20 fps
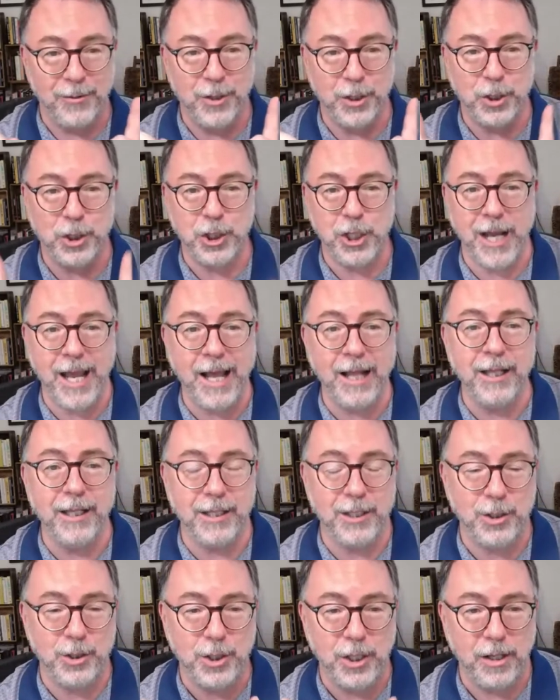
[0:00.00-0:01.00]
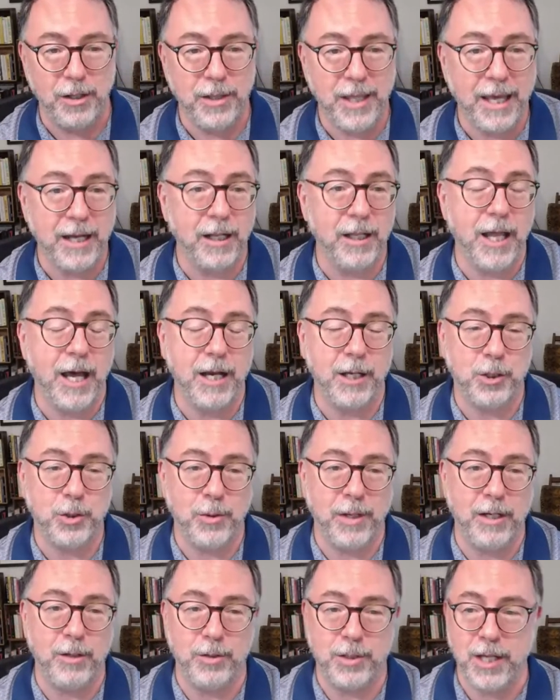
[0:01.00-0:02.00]
The challenge that a lot of
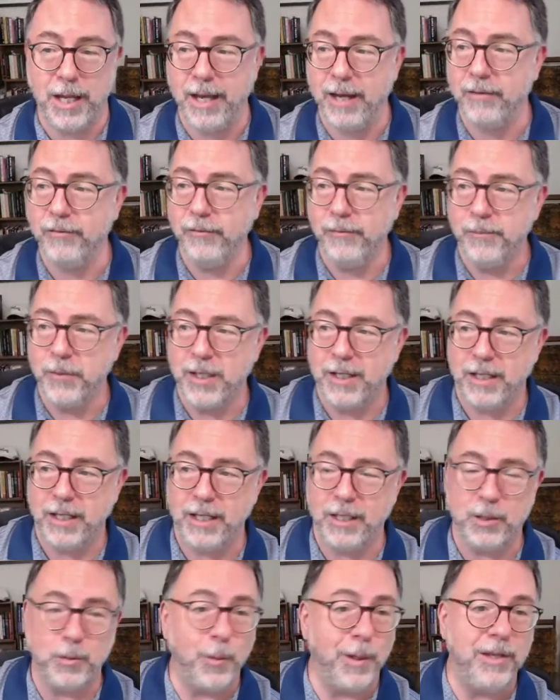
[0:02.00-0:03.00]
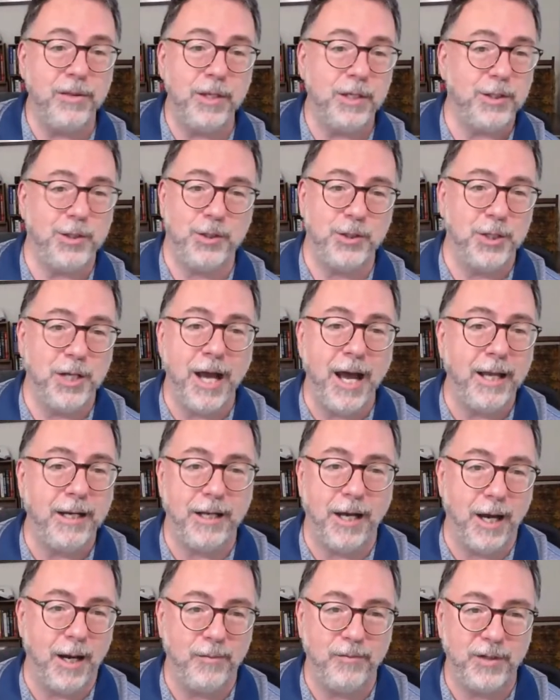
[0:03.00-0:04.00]
traders have is when this is
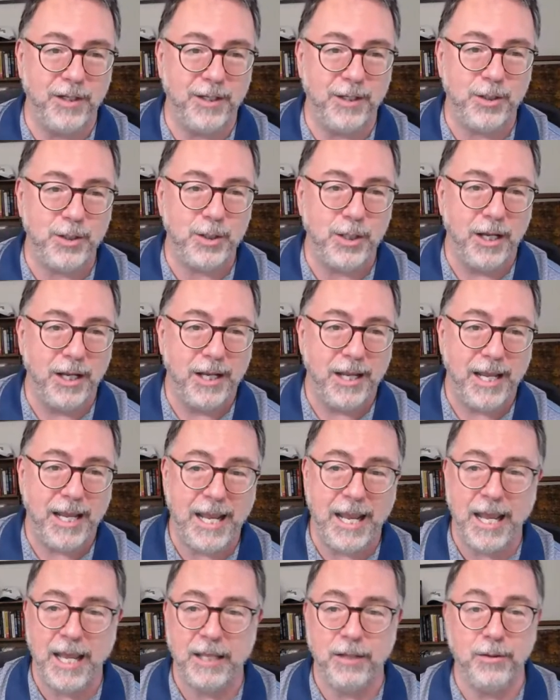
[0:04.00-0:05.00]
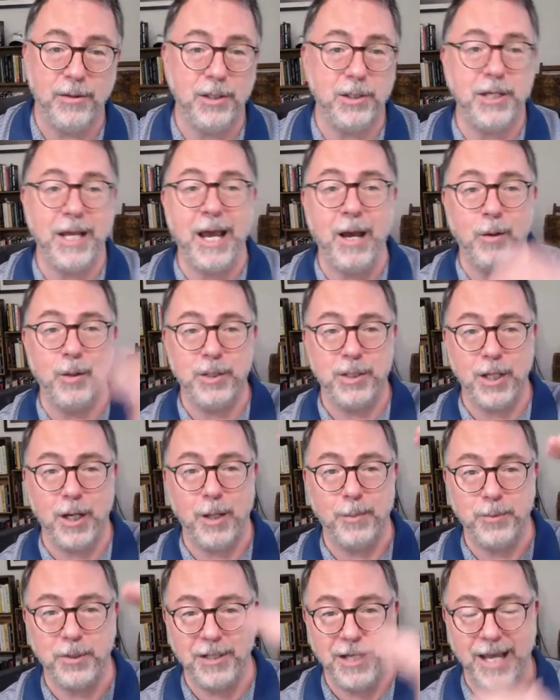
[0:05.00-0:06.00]
not obvious and the Dow is
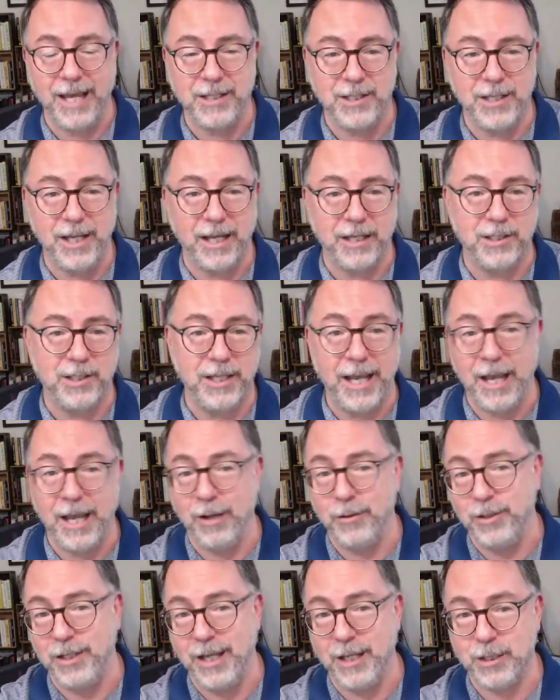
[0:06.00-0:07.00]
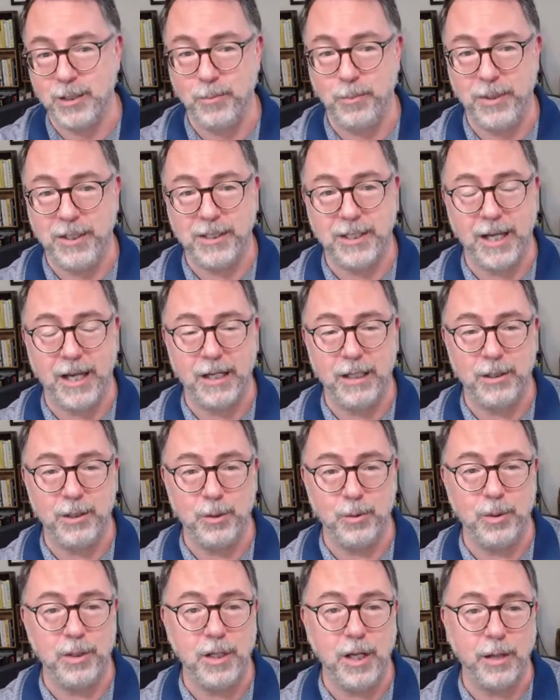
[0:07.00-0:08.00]
up, the NASDAQ's down, the S and P's kind of
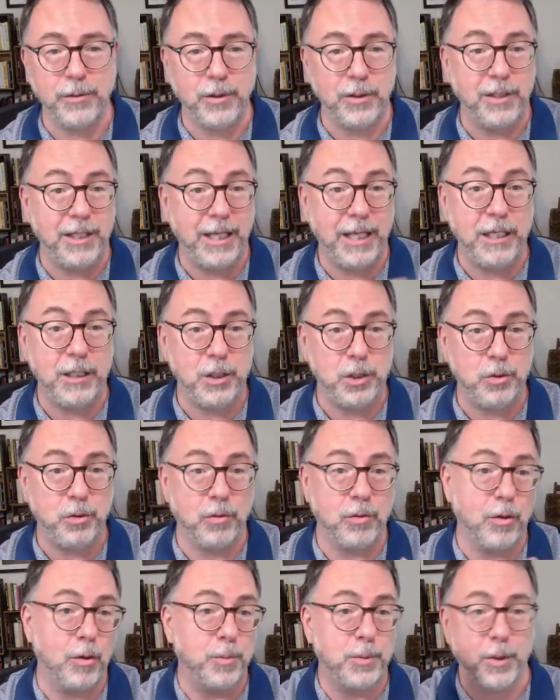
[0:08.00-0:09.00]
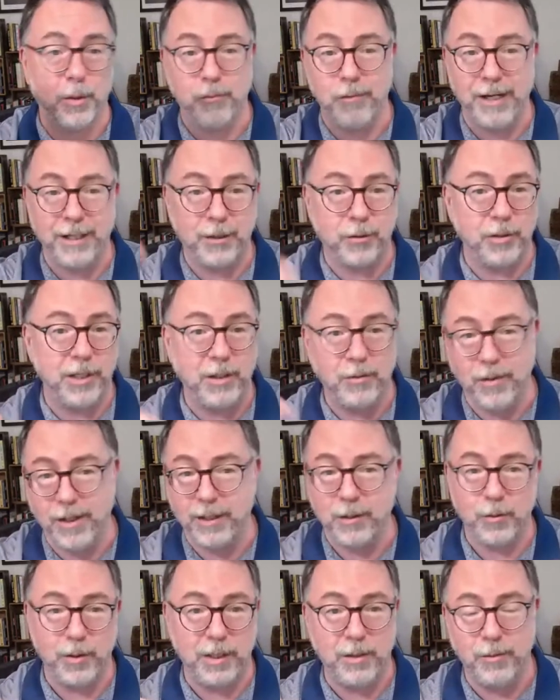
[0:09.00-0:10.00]
doing nothing, the industry groups are red, green,
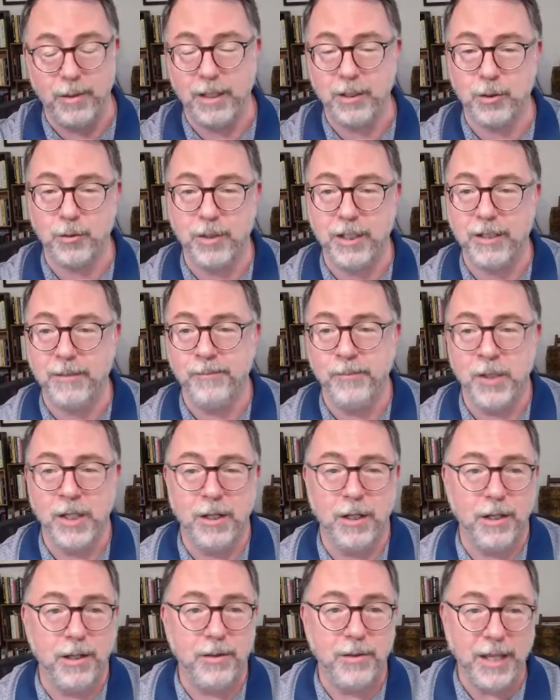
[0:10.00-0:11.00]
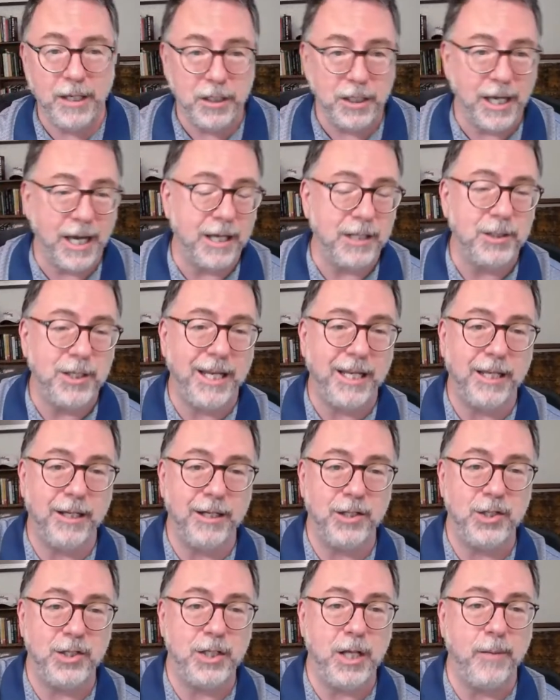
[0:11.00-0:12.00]
red, green, red, green. Then you got to take
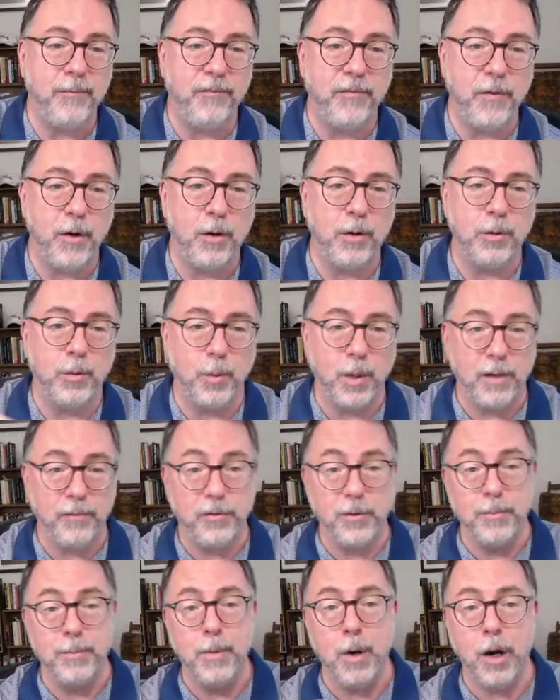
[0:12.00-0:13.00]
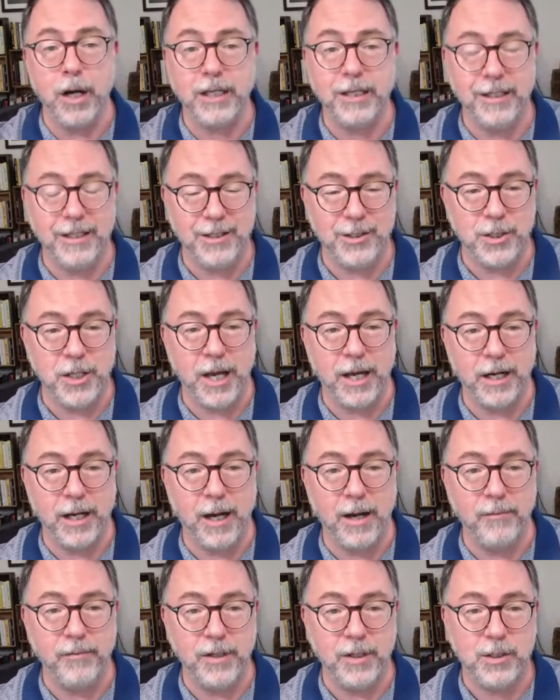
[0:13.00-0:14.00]
it a step further where if the market is not
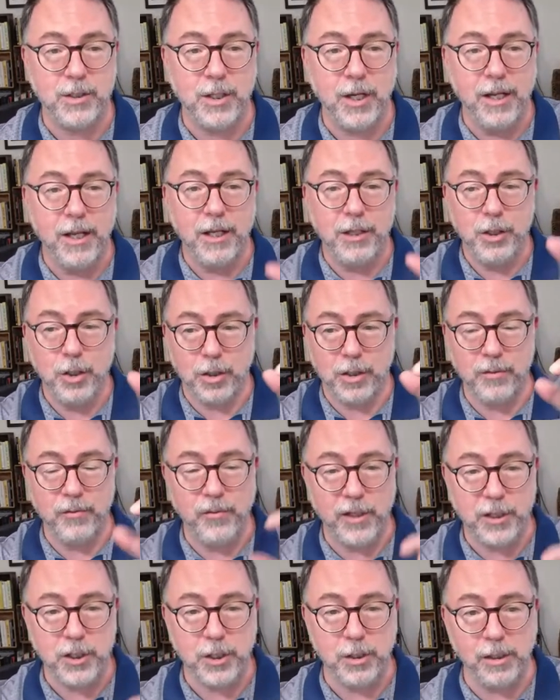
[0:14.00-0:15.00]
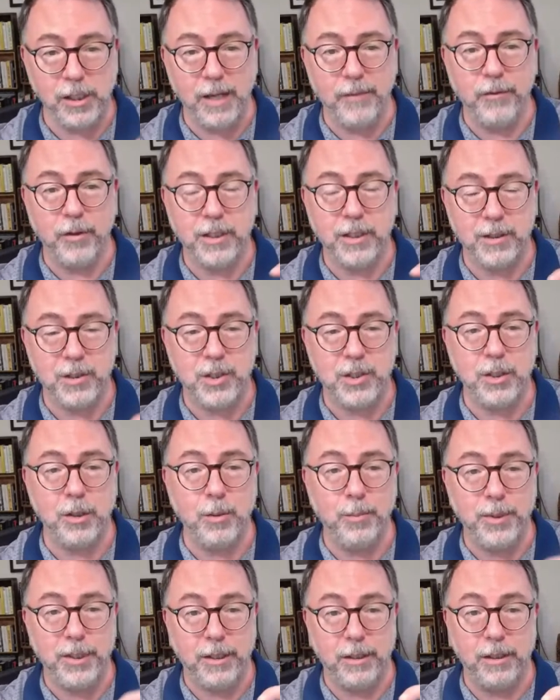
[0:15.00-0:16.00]
obvious, your conviction level can
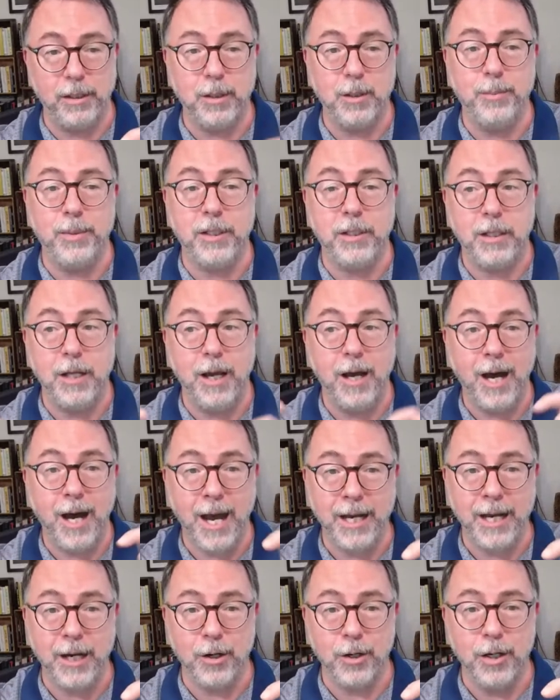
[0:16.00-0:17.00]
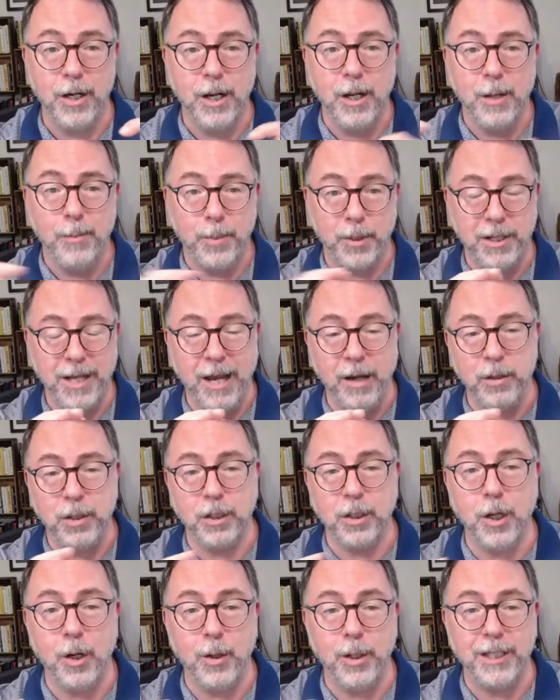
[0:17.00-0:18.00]
still be a little bit higher, but now
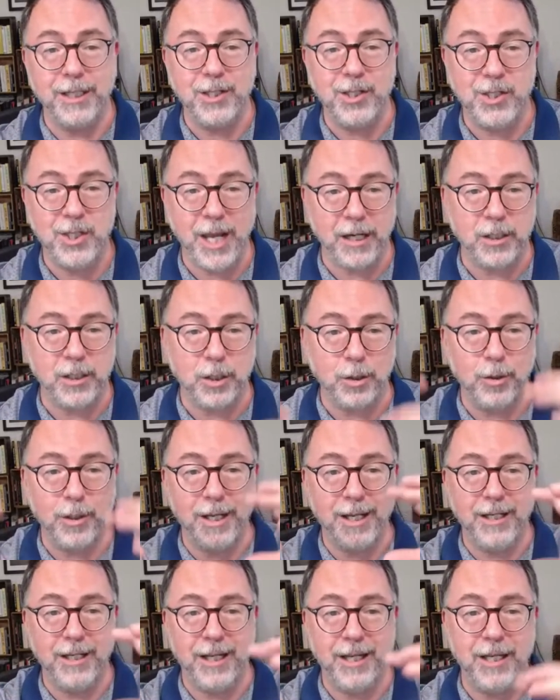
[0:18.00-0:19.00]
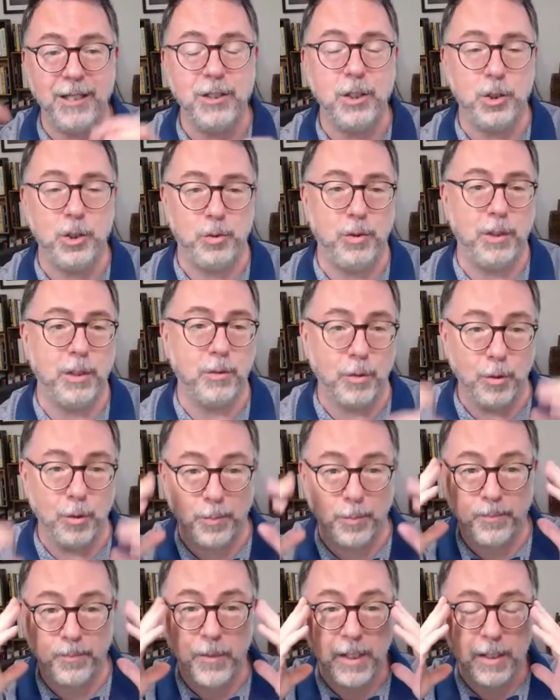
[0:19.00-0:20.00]
you're going sector and industry
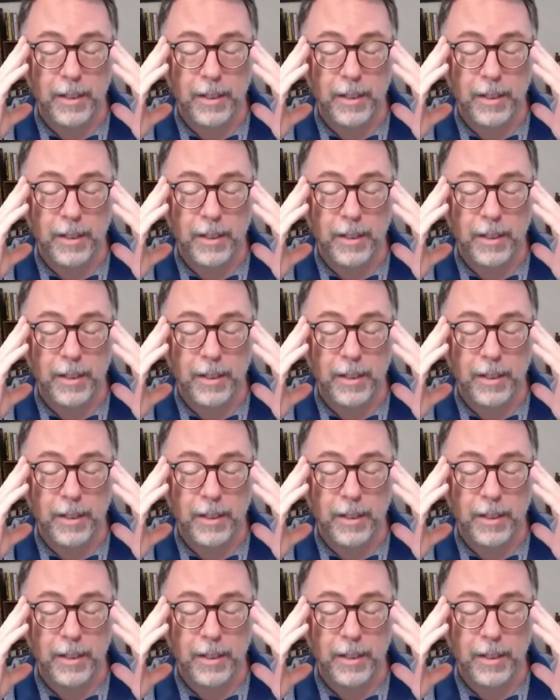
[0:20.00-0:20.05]
group